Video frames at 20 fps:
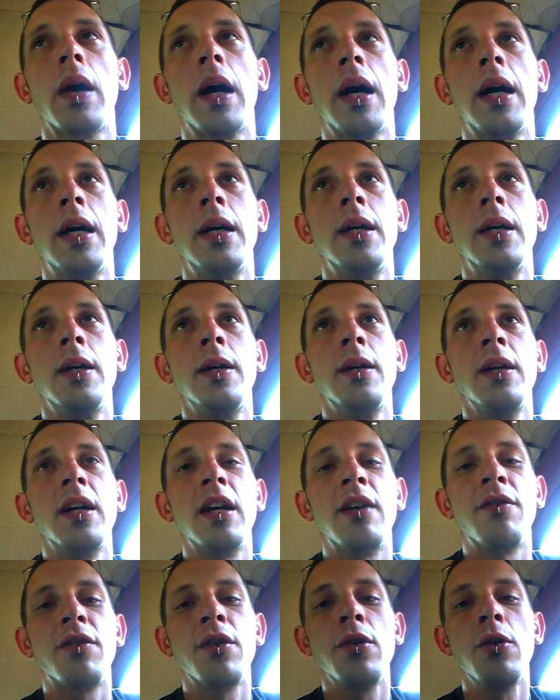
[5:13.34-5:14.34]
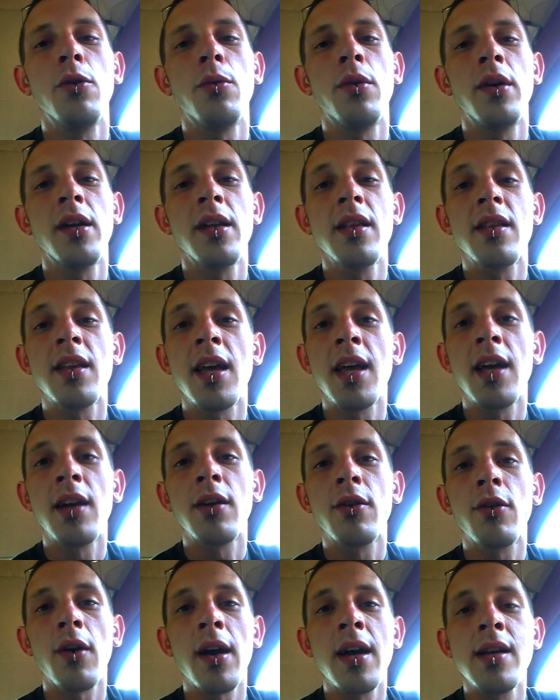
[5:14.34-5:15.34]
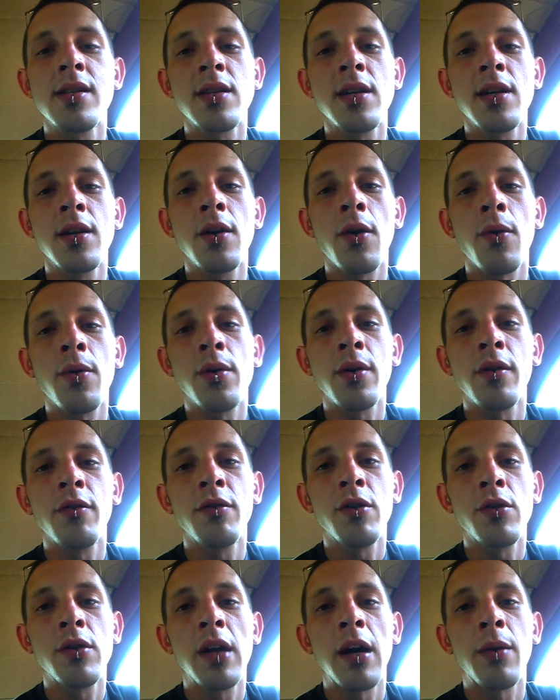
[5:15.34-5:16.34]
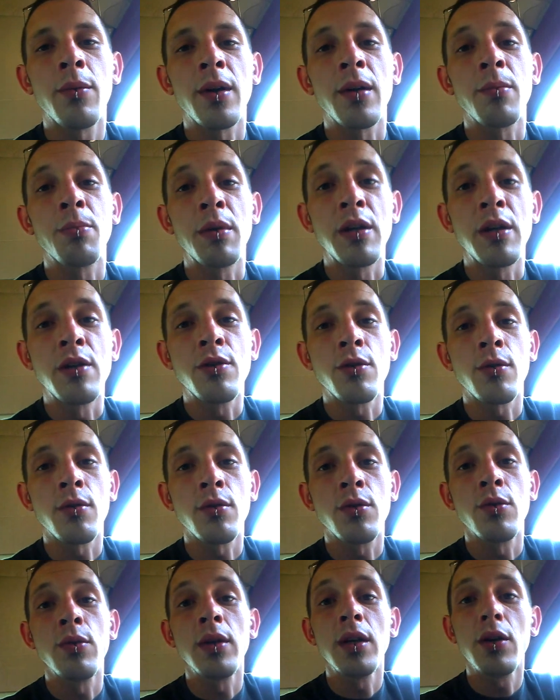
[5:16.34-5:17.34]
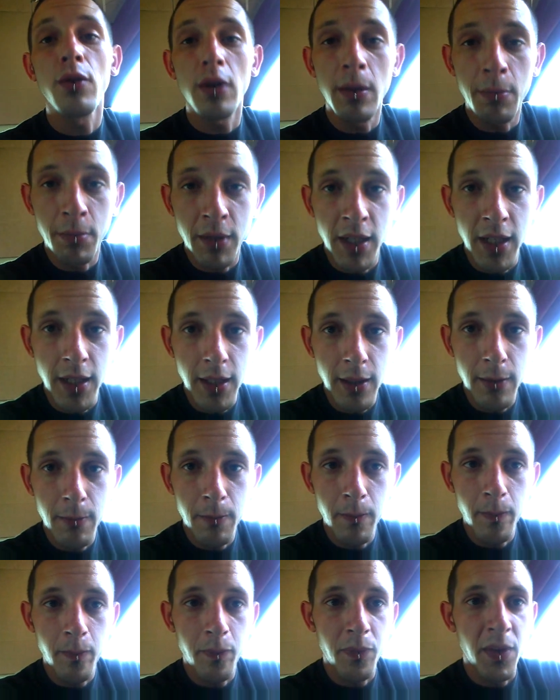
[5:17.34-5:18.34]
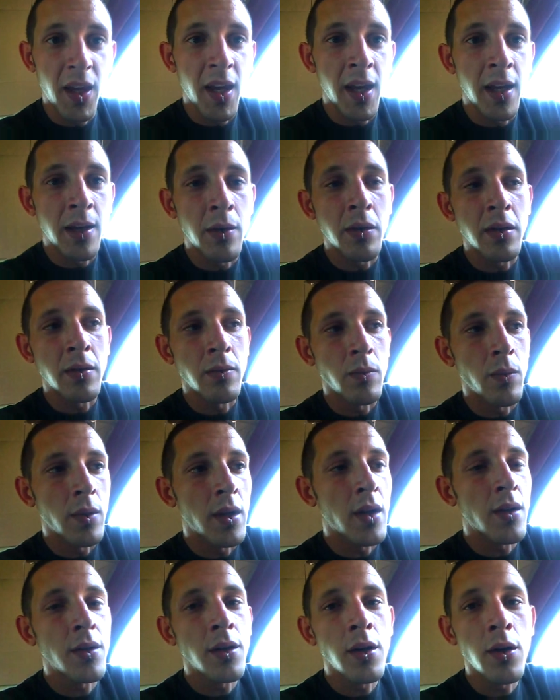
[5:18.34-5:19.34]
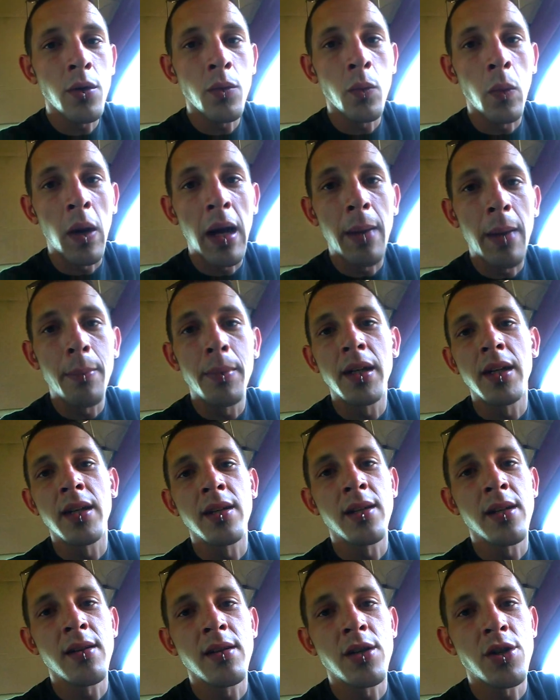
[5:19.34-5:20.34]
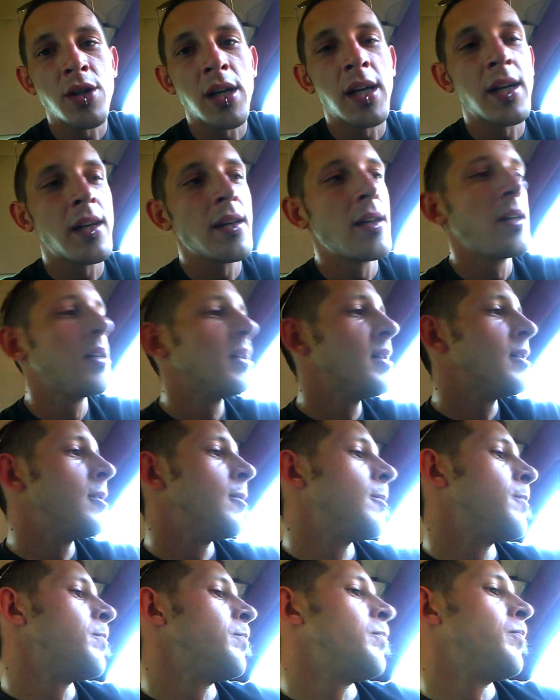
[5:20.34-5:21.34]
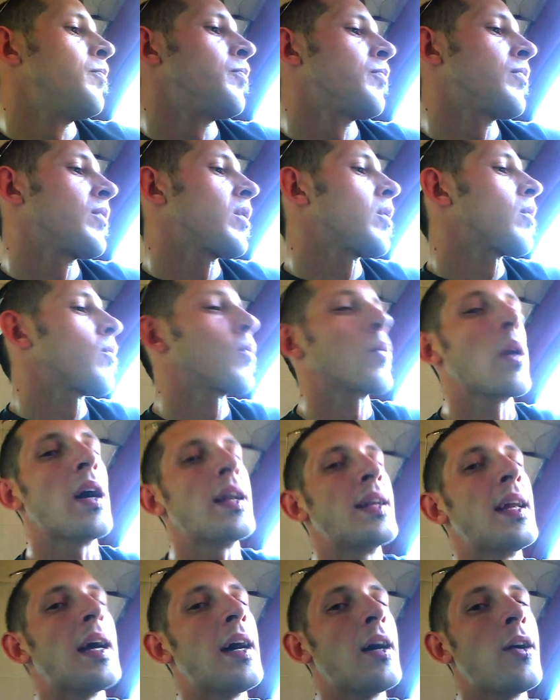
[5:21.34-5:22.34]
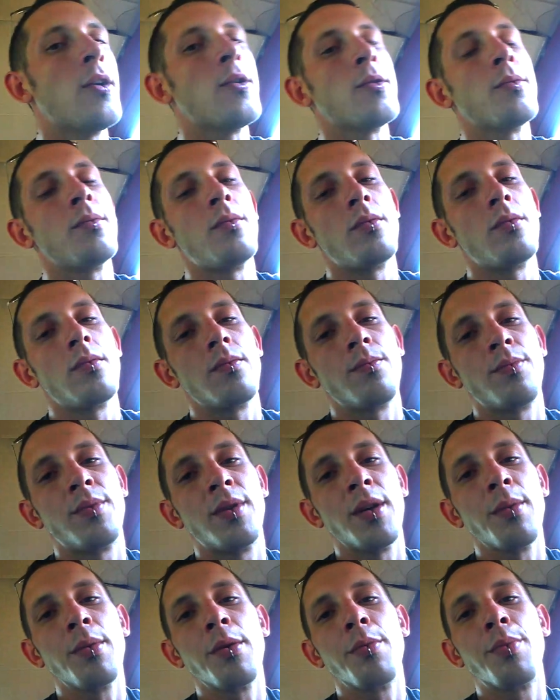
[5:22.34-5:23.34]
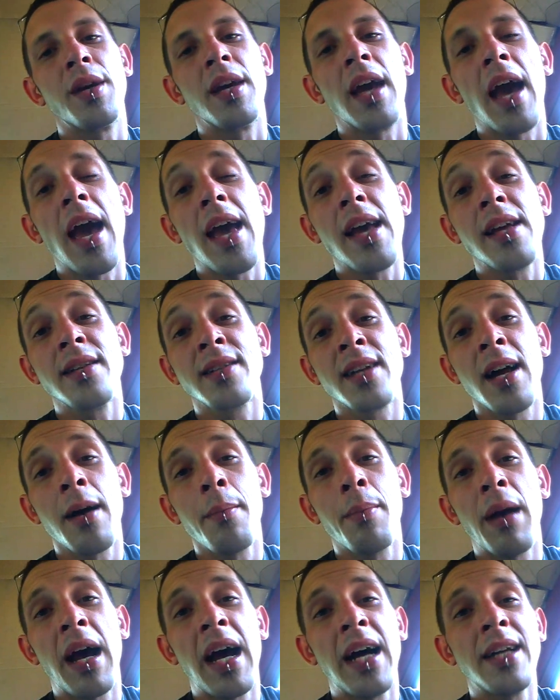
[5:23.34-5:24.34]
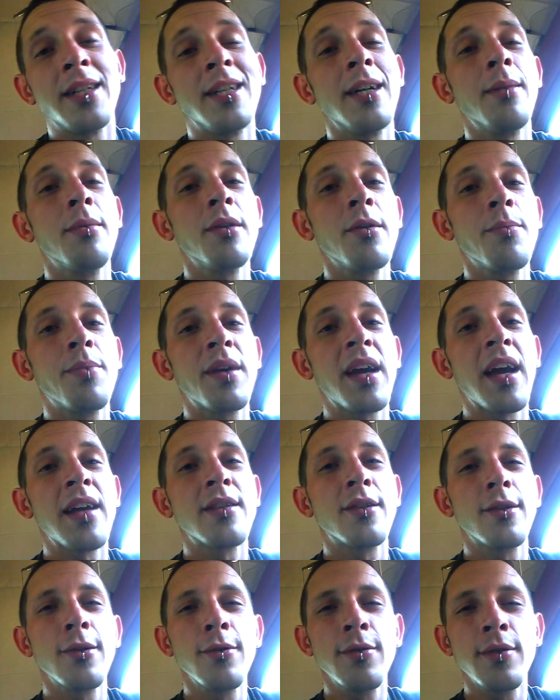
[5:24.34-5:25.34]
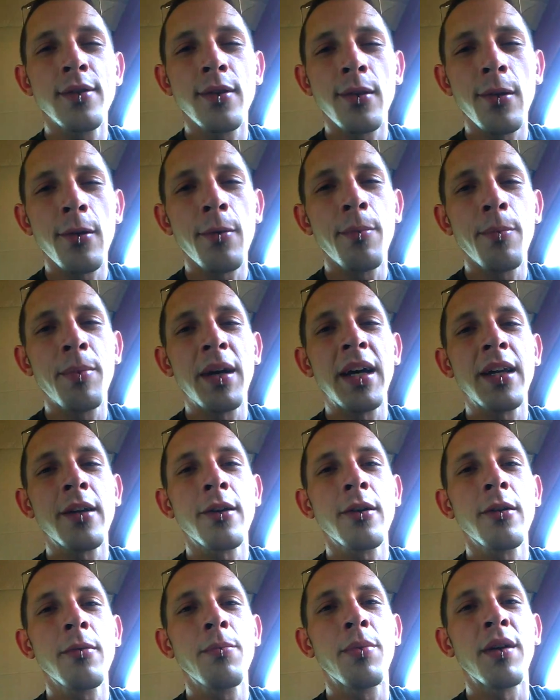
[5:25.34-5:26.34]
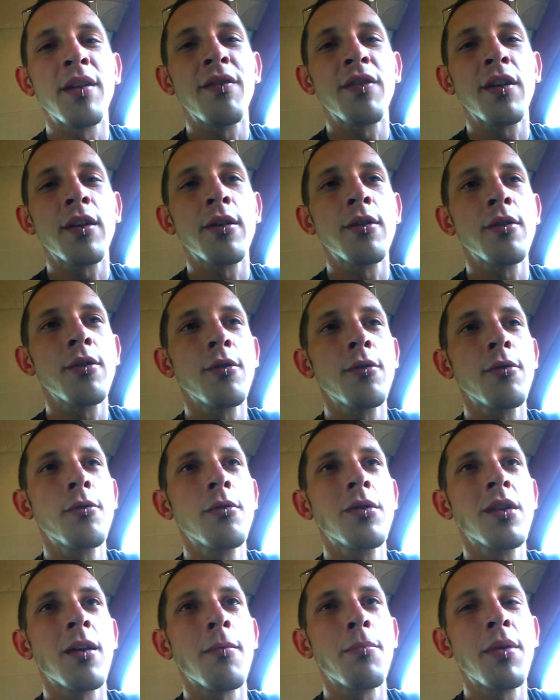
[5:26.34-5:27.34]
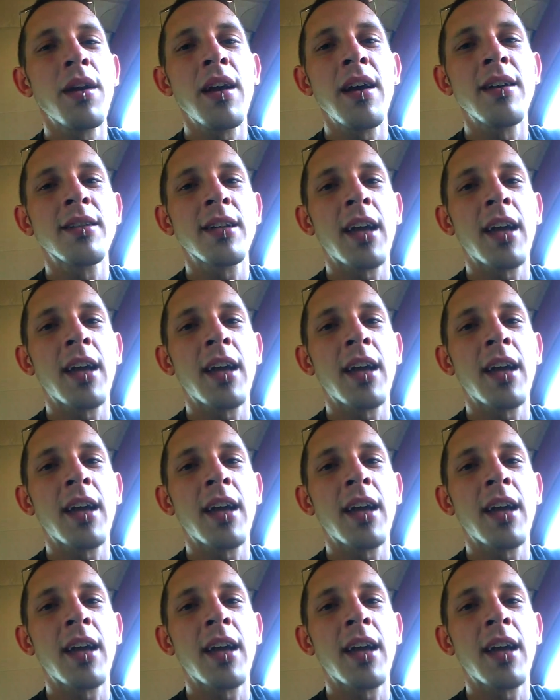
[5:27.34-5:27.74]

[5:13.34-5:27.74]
if you don't want anything crazy going over your network, be sure to encrypt it. And we all know WEP isn't shit. Right now, WPA is not bad. WPA2 is a little better, but if you can do the PSK,